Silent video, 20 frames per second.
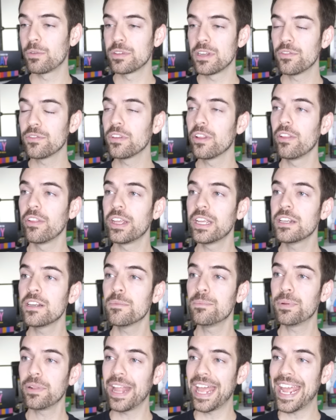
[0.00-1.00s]
was never the lead
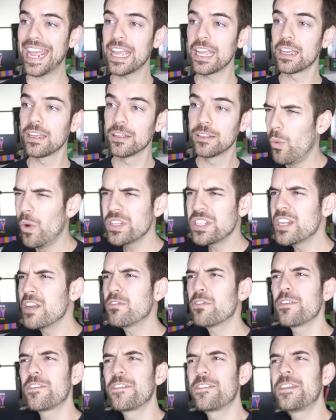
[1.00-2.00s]
in a play. Wasn't
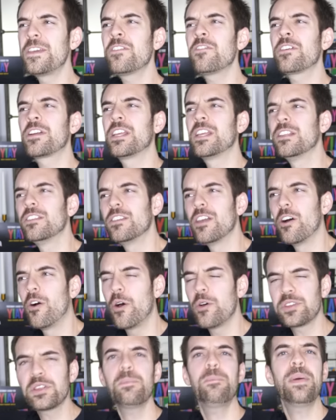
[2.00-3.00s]
ever a theater kid though.
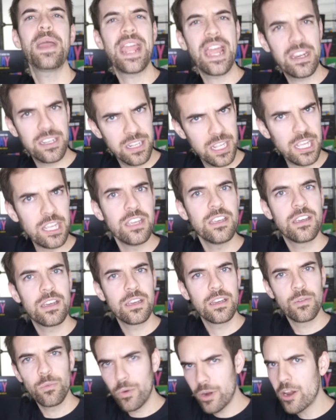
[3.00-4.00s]
I was a band
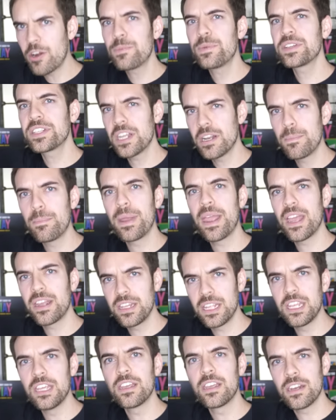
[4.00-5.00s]
geek. 100% a
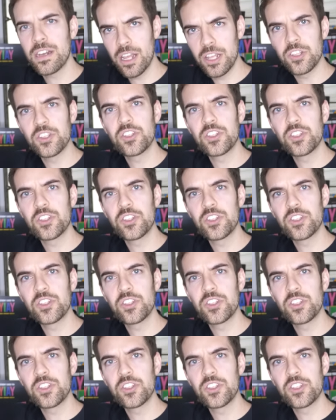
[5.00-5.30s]
band geek in high